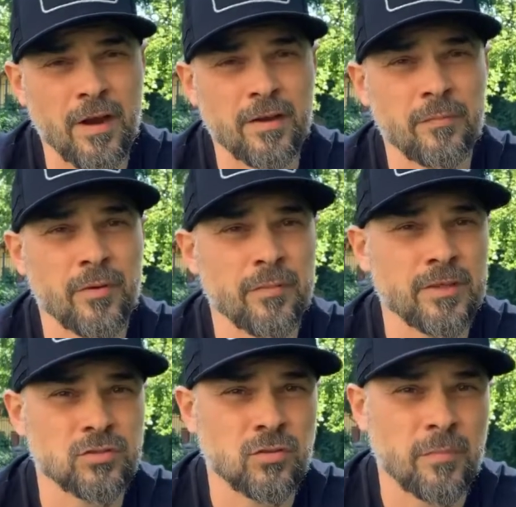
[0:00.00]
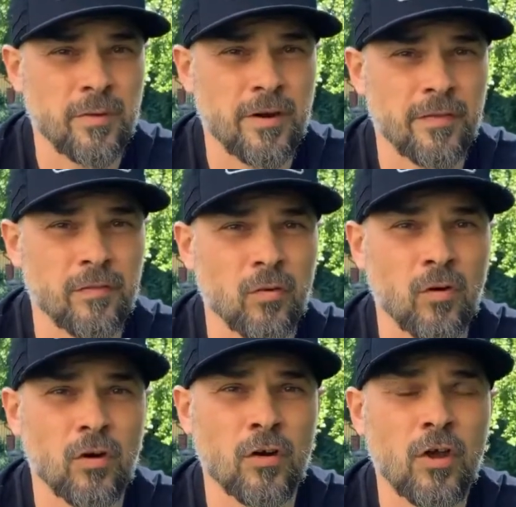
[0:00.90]
either premature birth
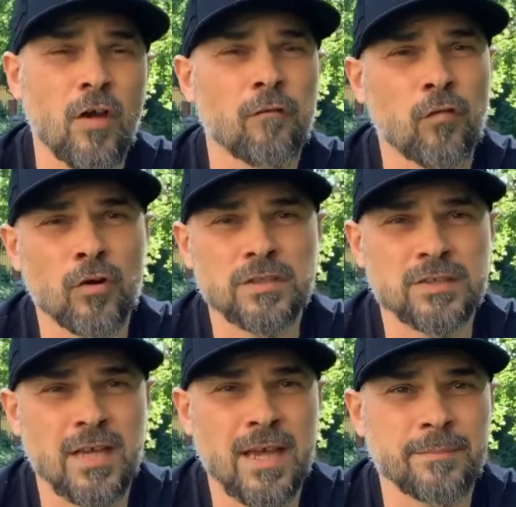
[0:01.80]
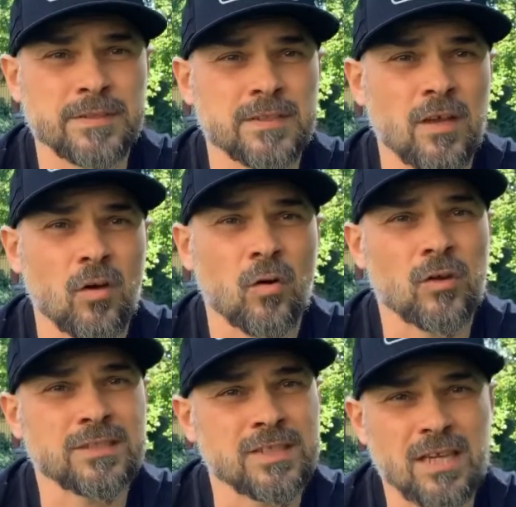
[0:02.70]
or forceps
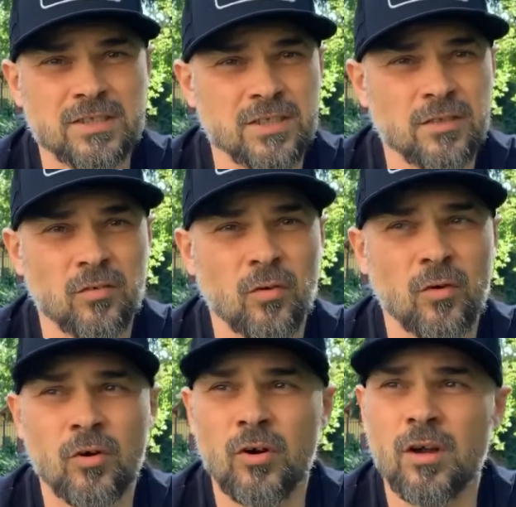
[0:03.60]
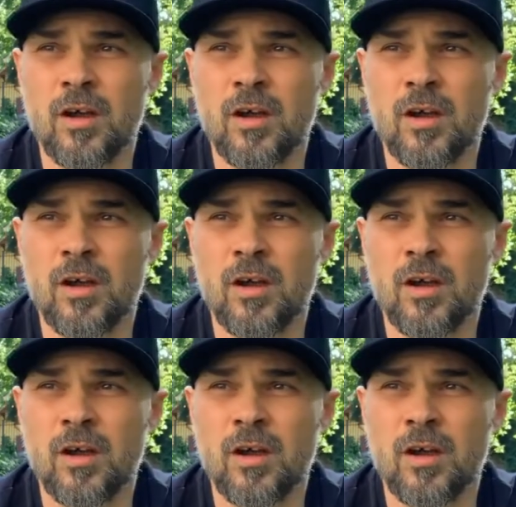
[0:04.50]
or suction or